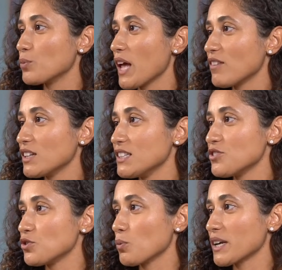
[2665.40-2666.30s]
we have
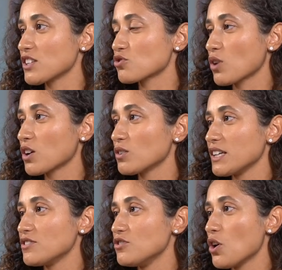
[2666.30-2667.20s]
Alicia. What I struggle
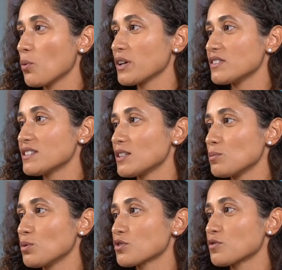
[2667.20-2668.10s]
is knowing the
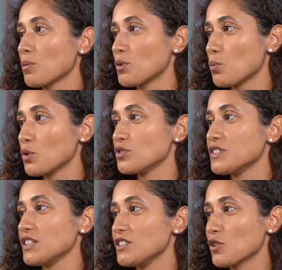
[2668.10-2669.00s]
symbols from the words
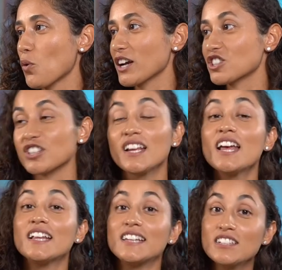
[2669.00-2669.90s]
in the question.
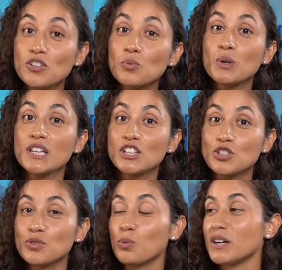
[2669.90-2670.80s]
That's a really
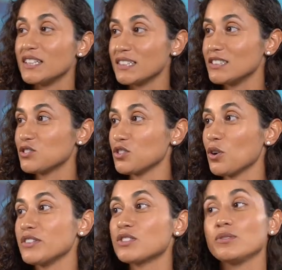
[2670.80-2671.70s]
good one, Alicia.
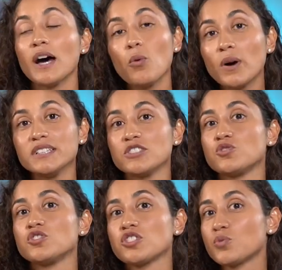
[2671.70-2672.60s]
And so that one,
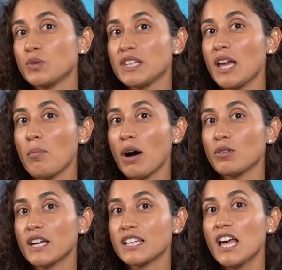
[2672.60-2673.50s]
it's just really about